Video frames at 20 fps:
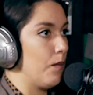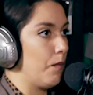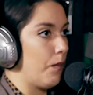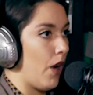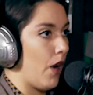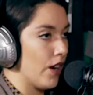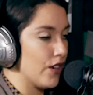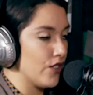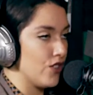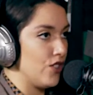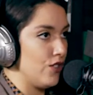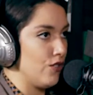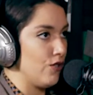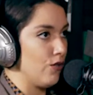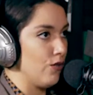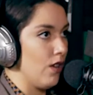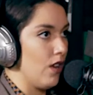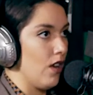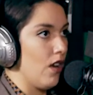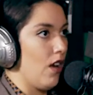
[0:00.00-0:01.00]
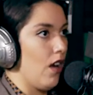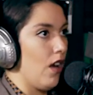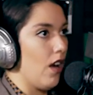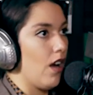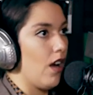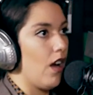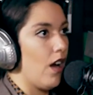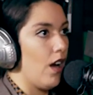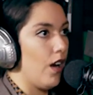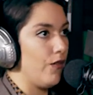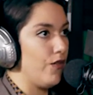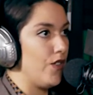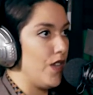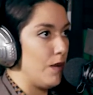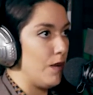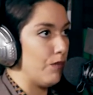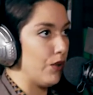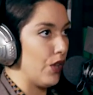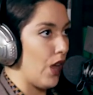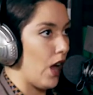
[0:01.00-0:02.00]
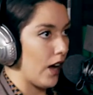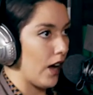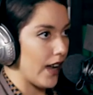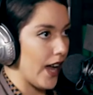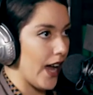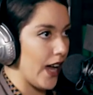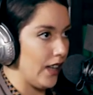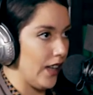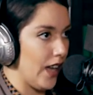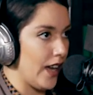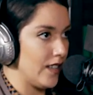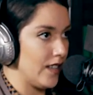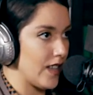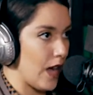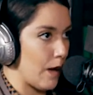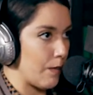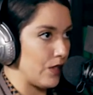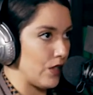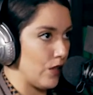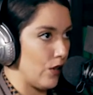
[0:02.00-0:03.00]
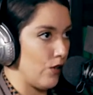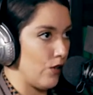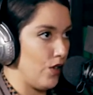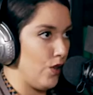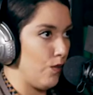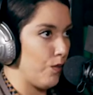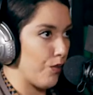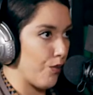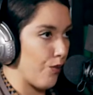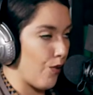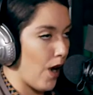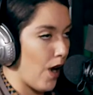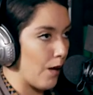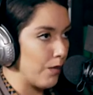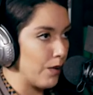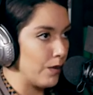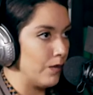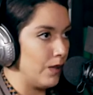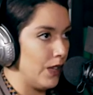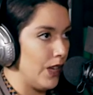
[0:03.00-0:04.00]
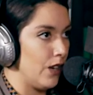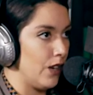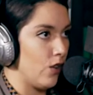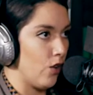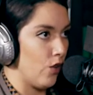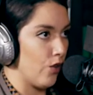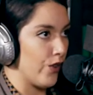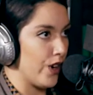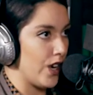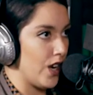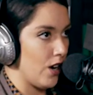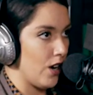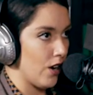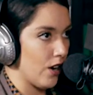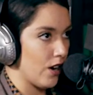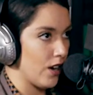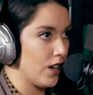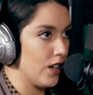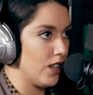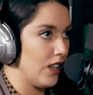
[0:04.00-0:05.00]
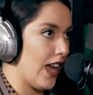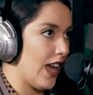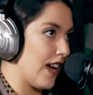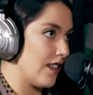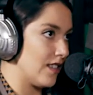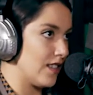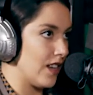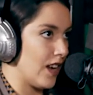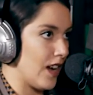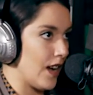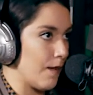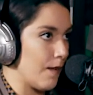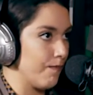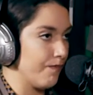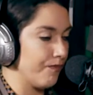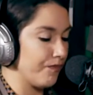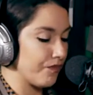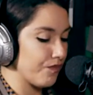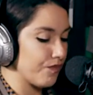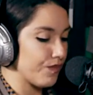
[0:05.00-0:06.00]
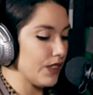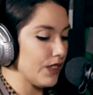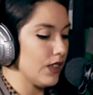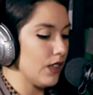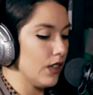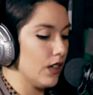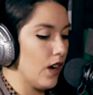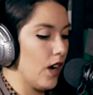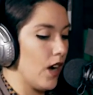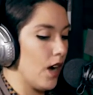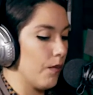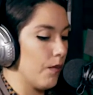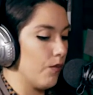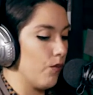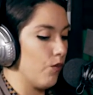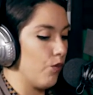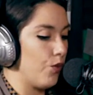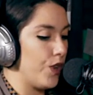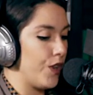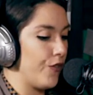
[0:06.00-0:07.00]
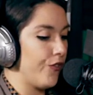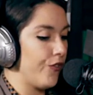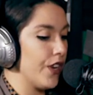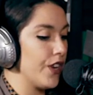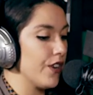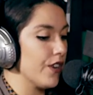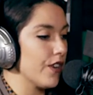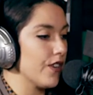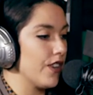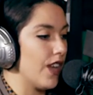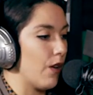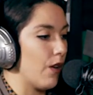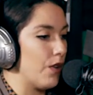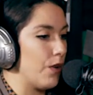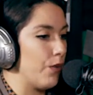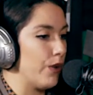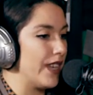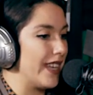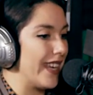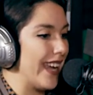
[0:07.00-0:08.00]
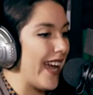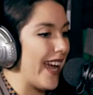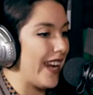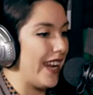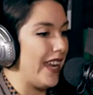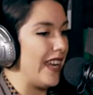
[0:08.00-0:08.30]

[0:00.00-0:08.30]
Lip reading: part 2 of the blog headlines episode you probably already heard last time. We figured that we would get